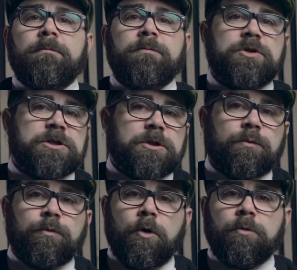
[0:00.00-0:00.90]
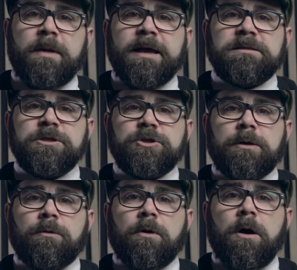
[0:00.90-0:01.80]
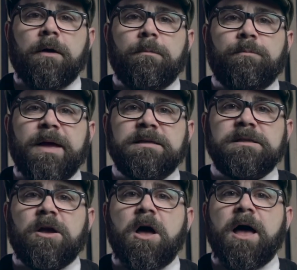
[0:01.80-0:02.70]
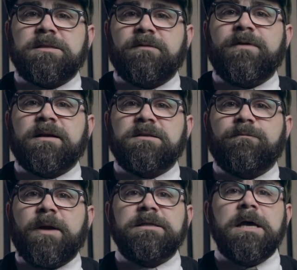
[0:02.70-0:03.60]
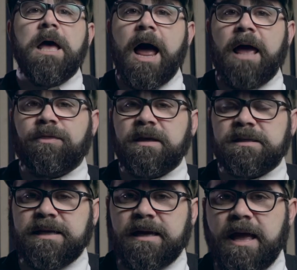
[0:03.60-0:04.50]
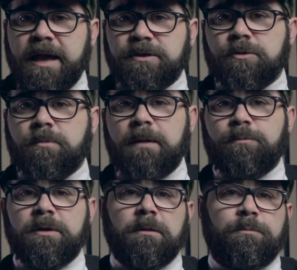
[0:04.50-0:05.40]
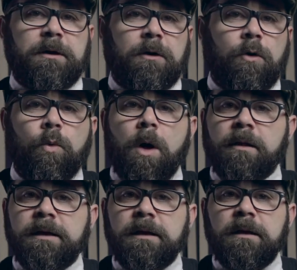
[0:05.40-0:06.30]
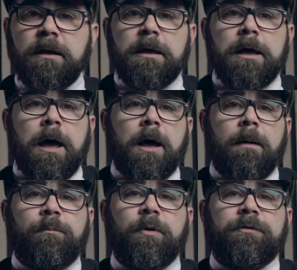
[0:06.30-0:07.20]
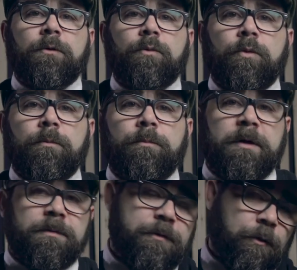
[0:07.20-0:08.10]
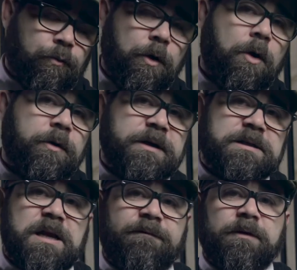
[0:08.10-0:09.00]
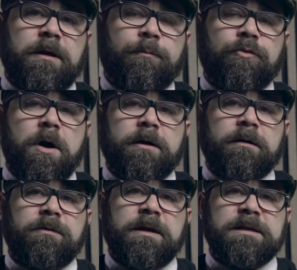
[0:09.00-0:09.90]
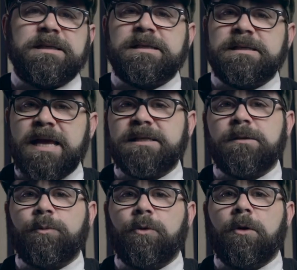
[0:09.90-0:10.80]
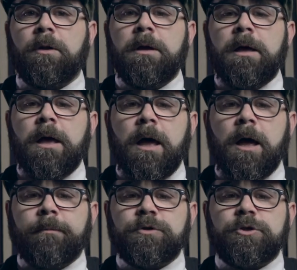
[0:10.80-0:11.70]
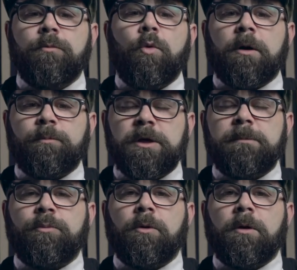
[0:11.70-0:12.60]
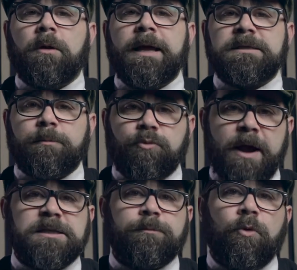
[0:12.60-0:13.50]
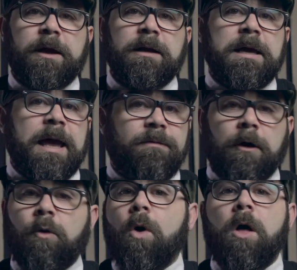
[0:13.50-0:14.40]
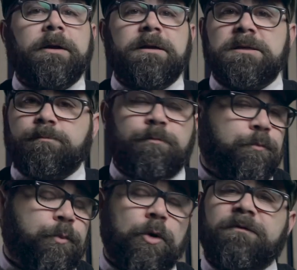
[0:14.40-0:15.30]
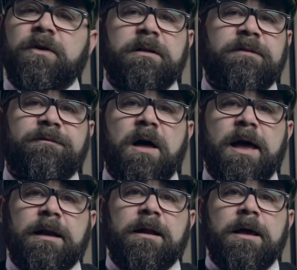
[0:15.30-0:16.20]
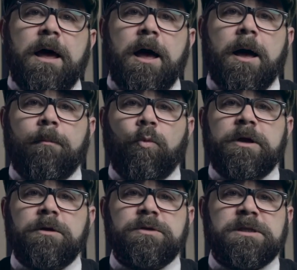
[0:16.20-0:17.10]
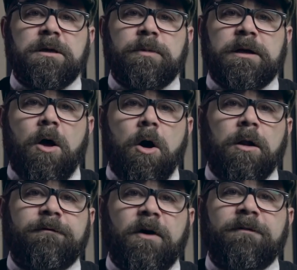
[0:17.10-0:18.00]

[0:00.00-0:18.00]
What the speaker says: just the Rode mics in general are the best cost-effective mics. I think Sennheiser might be the better quality, but the Rode is definitely a product that is accessible to more people as a price point, and the quality is perfectly fine. We use them in all of our